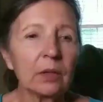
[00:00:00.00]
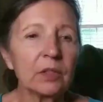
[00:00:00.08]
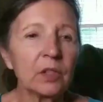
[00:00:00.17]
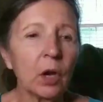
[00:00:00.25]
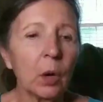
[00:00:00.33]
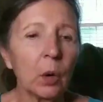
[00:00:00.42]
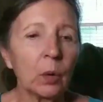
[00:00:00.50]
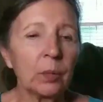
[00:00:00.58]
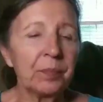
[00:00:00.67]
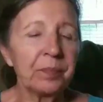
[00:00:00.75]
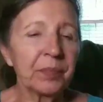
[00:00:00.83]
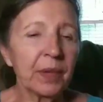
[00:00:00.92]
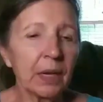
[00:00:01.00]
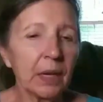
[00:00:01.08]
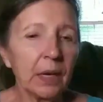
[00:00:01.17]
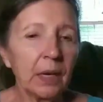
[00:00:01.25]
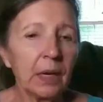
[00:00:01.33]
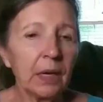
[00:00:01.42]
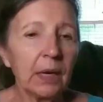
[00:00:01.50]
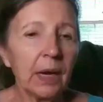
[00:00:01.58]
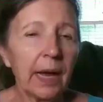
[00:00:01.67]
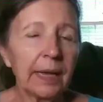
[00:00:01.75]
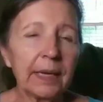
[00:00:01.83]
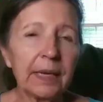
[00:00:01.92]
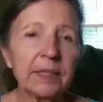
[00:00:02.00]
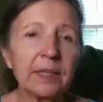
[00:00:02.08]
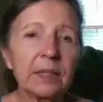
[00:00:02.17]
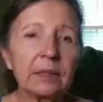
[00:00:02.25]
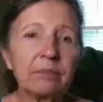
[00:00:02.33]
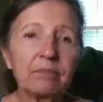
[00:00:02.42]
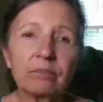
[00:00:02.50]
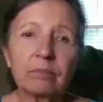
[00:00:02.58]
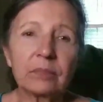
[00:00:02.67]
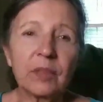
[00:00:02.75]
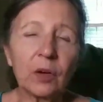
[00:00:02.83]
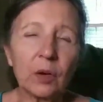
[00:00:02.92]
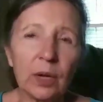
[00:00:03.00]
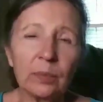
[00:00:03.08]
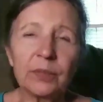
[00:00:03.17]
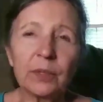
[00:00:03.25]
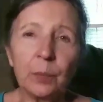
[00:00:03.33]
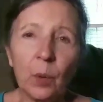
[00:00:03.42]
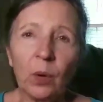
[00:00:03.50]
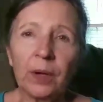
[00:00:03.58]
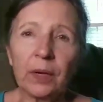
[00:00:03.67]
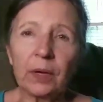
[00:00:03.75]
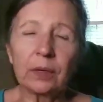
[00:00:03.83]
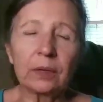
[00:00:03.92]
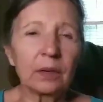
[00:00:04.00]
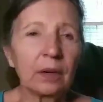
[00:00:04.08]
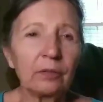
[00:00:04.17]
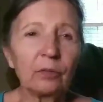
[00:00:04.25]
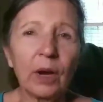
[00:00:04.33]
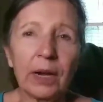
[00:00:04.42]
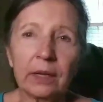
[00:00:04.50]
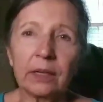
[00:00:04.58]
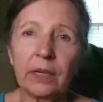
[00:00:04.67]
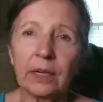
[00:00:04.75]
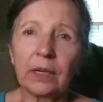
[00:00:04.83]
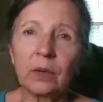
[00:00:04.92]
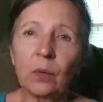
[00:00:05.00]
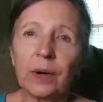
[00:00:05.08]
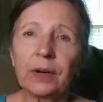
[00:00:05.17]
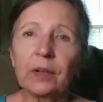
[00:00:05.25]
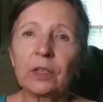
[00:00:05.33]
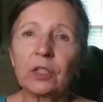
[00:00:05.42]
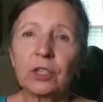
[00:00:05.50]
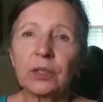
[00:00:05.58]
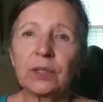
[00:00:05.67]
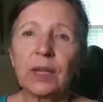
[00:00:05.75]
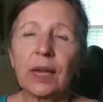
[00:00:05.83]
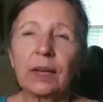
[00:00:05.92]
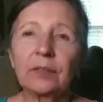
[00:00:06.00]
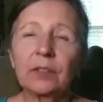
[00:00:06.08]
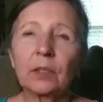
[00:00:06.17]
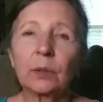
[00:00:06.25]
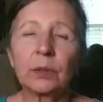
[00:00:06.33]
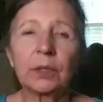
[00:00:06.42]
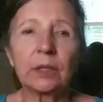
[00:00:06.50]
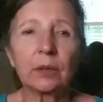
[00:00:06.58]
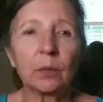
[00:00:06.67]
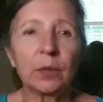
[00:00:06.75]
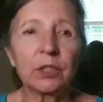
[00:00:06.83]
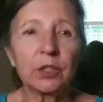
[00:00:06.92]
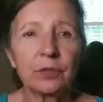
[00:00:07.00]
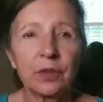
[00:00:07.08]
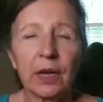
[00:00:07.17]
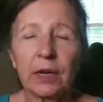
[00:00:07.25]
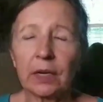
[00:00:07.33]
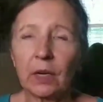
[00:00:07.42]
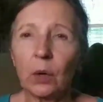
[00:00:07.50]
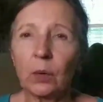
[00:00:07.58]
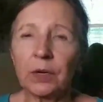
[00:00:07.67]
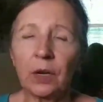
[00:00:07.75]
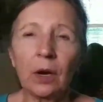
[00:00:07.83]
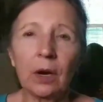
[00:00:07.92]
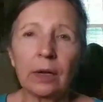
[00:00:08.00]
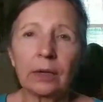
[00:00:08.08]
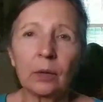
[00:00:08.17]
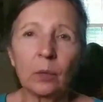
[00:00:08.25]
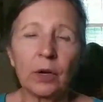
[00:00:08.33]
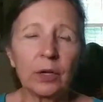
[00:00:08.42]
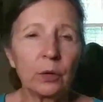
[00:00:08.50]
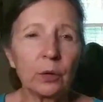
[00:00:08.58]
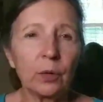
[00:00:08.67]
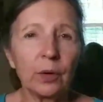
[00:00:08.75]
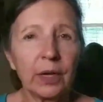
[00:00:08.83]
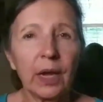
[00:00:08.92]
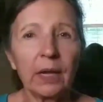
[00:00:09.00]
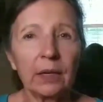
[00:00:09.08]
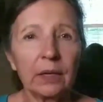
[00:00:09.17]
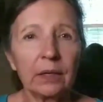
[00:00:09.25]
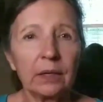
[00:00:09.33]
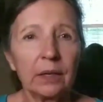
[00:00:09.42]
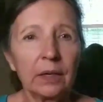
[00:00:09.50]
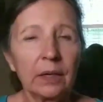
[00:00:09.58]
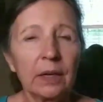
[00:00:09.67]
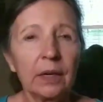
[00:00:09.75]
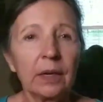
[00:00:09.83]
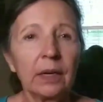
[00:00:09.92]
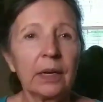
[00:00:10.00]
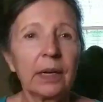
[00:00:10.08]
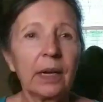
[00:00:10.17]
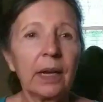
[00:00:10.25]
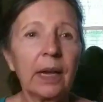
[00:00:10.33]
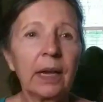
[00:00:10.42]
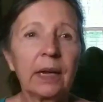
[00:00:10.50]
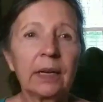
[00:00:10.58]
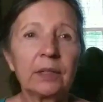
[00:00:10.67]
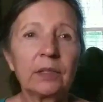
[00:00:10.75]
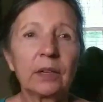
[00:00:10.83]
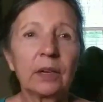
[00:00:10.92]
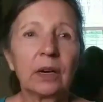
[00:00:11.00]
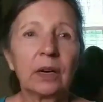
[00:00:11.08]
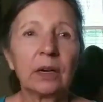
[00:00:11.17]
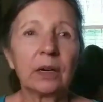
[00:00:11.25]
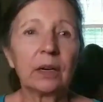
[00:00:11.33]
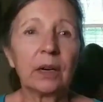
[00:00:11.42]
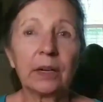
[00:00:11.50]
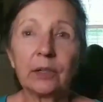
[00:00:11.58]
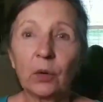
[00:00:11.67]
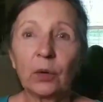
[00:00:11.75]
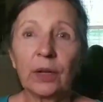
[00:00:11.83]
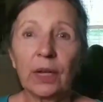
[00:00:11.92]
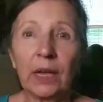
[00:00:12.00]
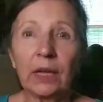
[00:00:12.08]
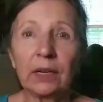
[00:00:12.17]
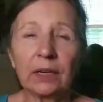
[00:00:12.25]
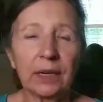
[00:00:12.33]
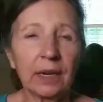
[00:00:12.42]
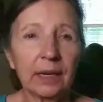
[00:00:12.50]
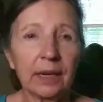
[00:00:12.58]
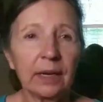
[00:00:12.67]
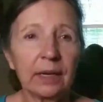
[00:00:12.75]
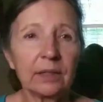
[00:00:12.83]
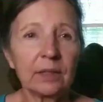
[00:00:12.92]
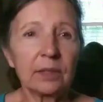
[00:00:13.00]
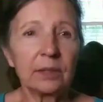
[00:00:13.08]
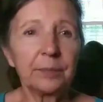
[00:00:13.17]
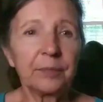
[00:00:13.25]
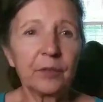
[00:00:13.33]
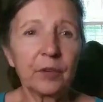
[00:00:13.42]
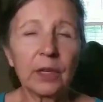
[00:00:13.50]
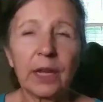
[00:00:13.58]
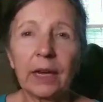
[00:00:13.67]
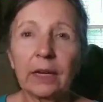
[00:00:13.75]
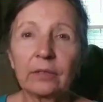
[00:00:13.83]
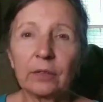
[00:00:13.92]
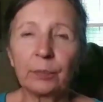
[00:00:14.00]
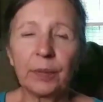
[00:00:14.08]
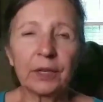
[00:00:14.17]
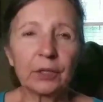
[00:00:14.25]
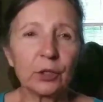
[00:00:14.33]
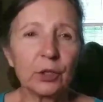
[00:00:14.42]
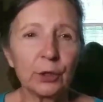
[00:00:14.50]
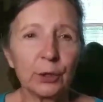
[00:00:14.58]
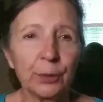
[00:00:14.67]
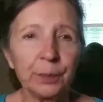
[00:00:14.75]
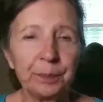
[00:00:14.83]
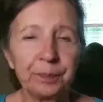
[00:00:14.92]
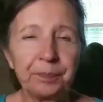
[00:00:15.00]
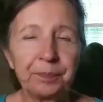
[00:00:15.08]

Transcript: So I guess there comes a point of reckoning where you just have to look at what you've got going on and what you created and uh, uncreated, I guess, for lack of a better term.